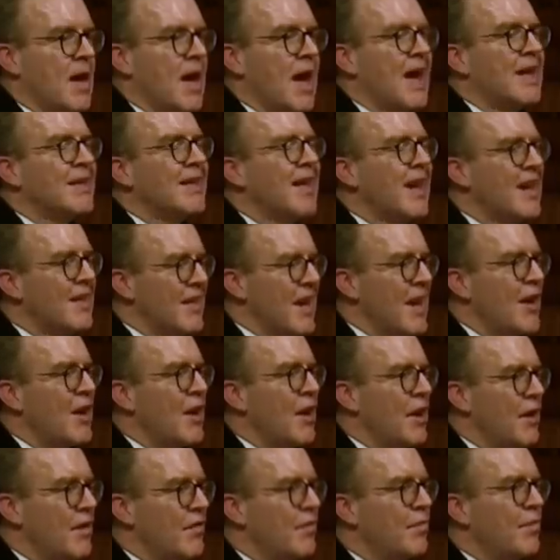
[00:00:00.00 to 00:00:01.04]
and get their
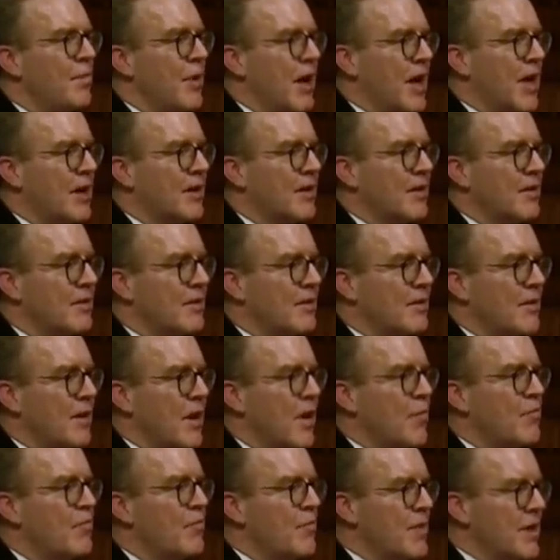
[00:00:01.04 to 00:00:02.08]
life back
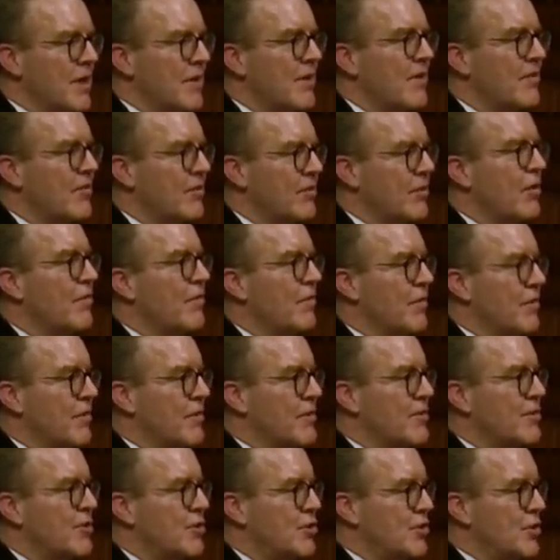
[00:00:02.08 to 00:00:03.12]
and rediscover
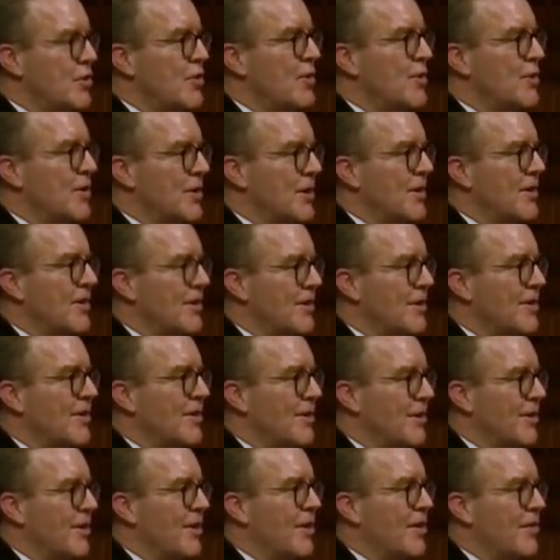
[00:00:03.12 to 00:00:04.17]
the joy
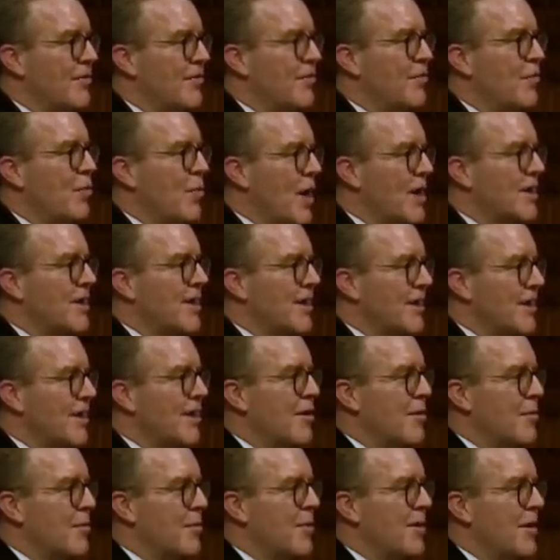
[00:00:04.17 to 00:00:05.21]
of waking
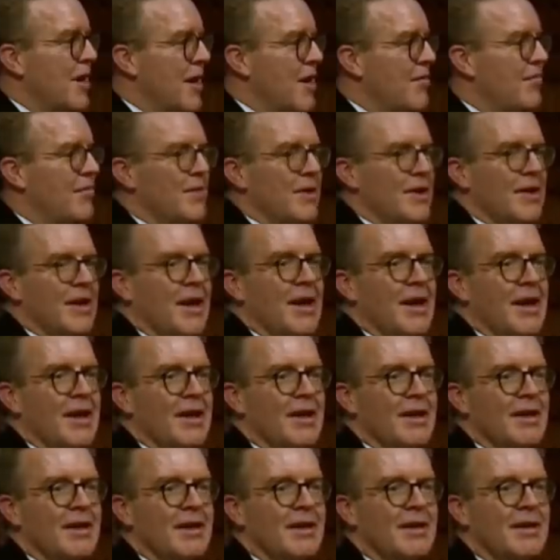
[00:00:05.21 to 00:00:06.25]
up every
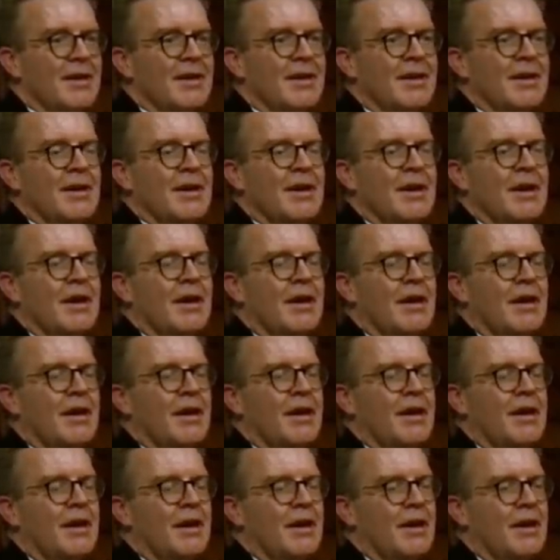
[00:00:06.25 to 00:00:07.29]
day.
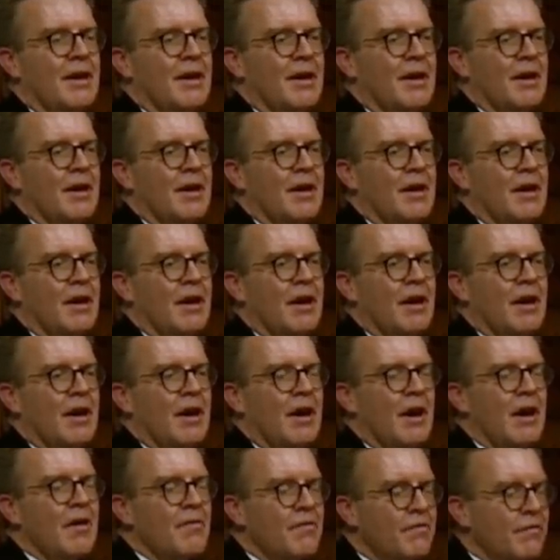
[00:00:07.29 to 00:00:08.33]
Uh,
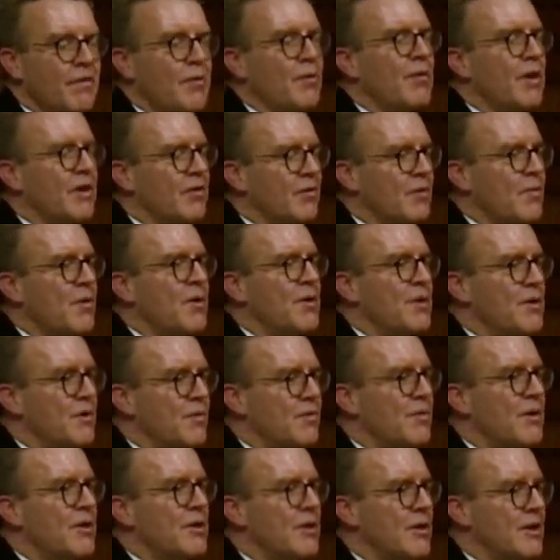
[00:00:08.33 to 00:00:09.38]
I feel that's my new
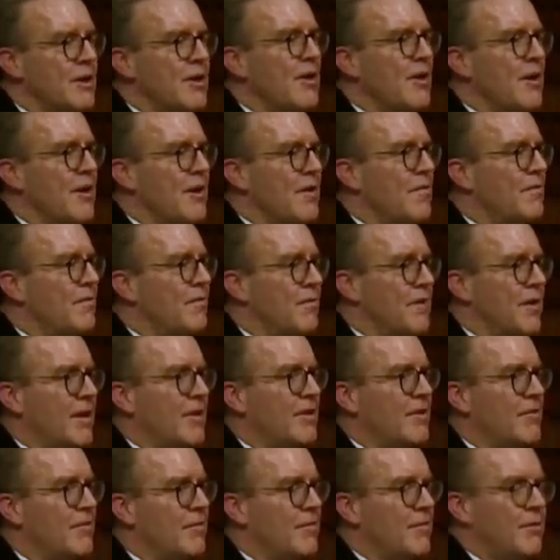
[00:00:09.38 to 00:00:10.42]
mission in life.
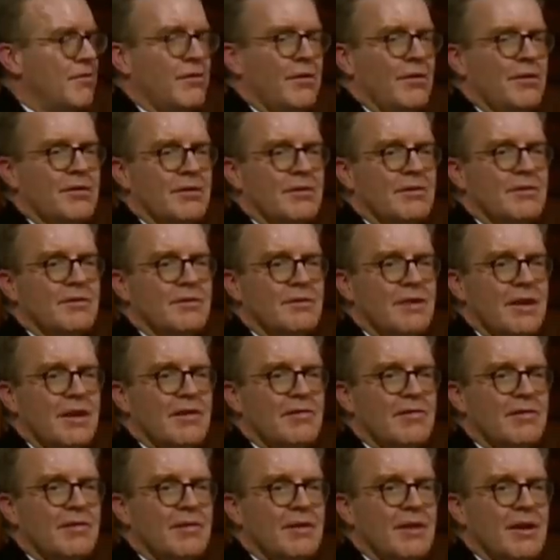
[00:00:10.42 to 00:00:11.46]
And the research
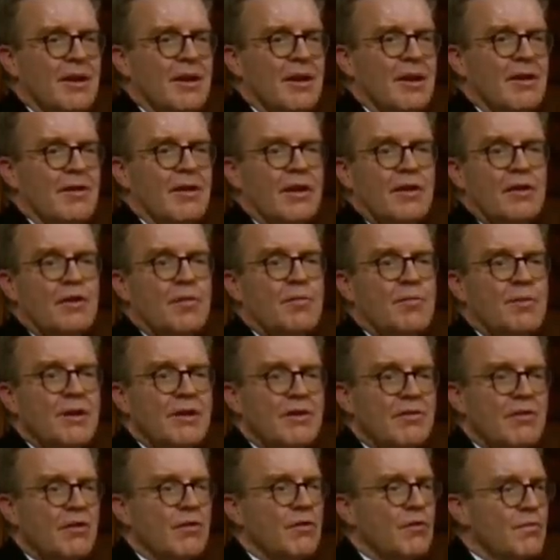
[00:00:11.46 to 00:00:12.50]
suggests there could be
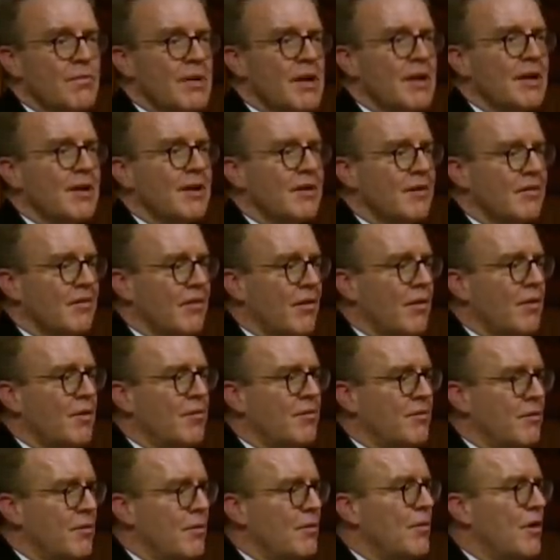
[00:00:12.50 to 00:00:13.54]
2 million type
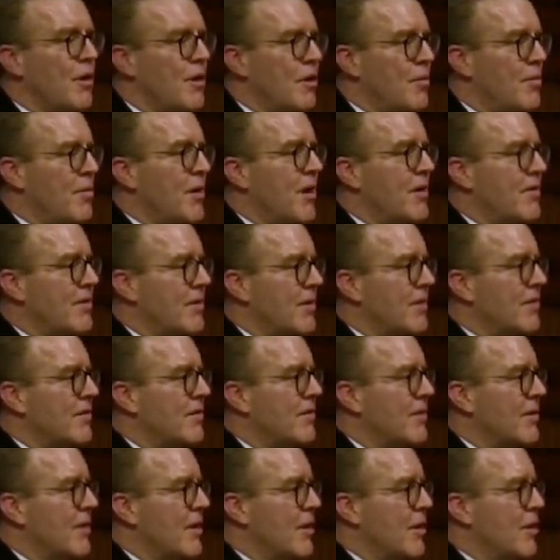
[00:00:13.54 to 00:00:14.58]
2
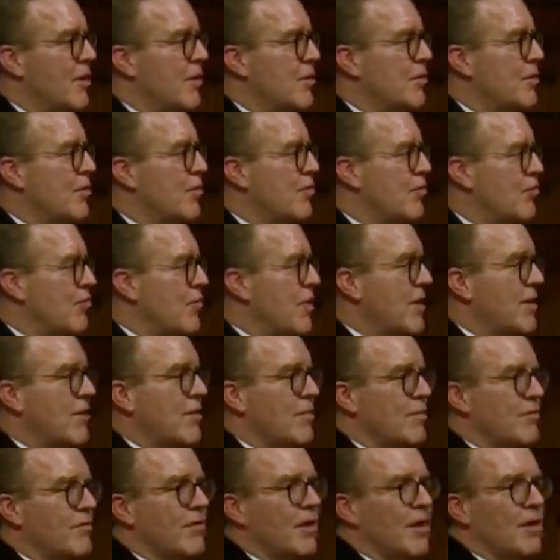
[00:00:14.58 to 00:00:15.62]
diabetics who could rid
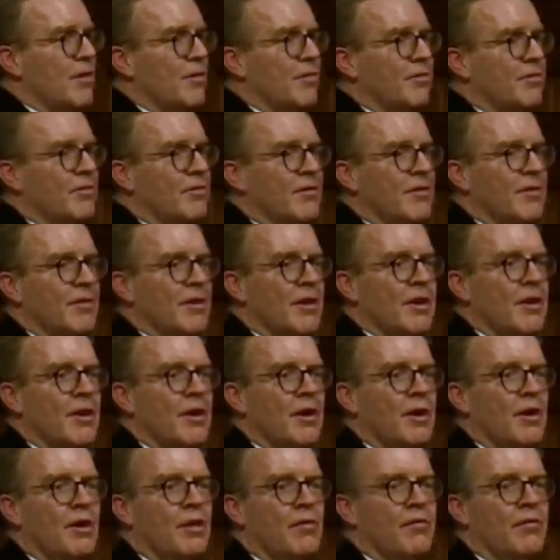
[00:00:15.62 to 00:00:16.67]
themselves hmm.
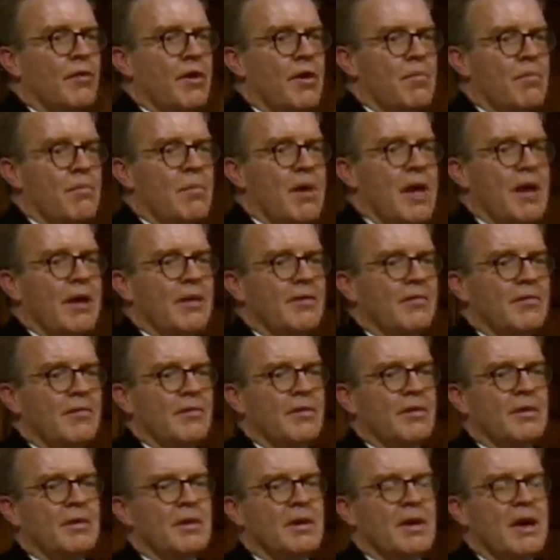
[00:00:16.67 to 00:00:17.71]
of their
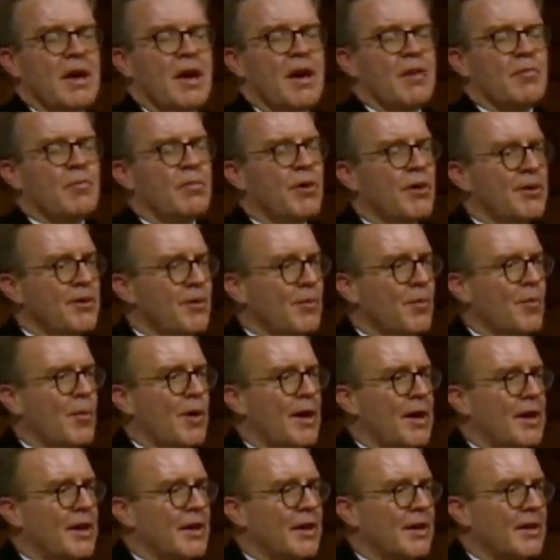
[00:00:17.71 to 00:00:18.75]
meds. And by the
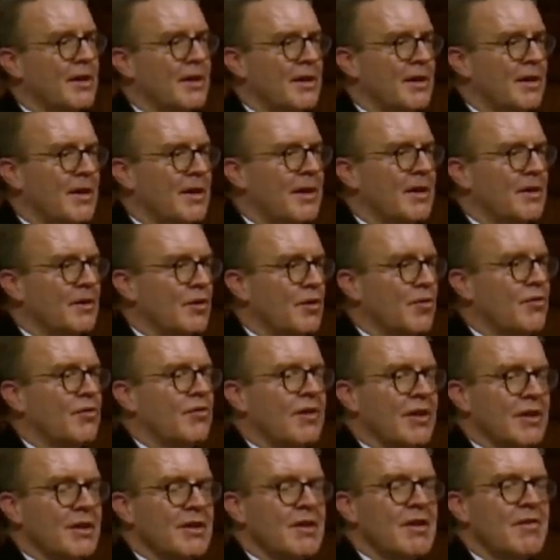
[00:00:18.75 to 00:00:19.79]
way, could
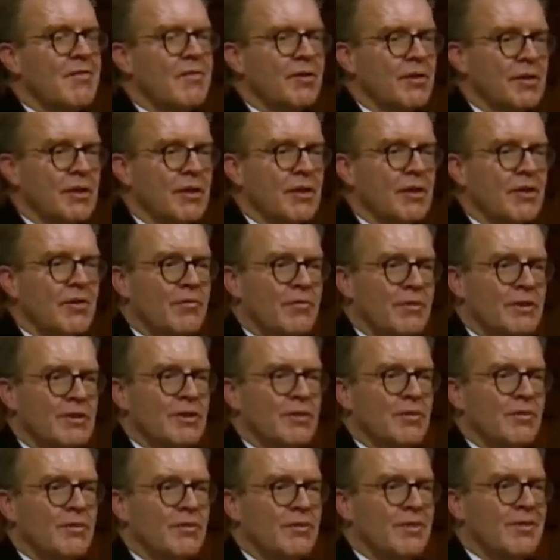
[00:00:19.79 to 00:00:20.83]
significantly
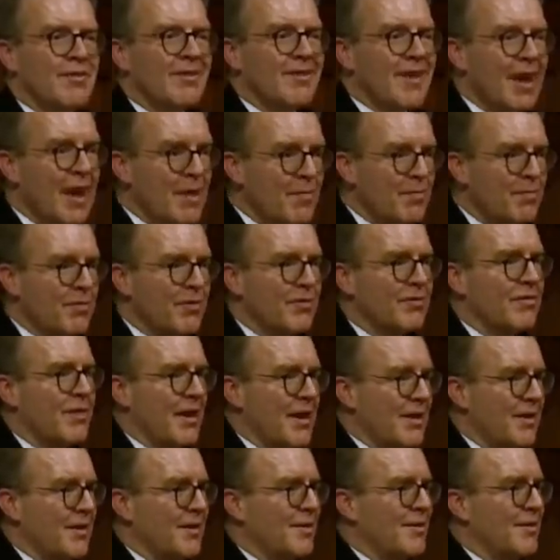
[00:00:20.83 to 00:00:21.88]
reduce the
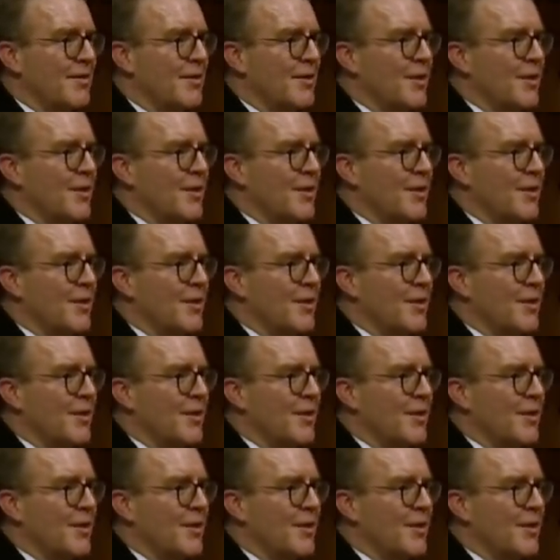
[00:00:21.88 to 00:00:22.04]
10%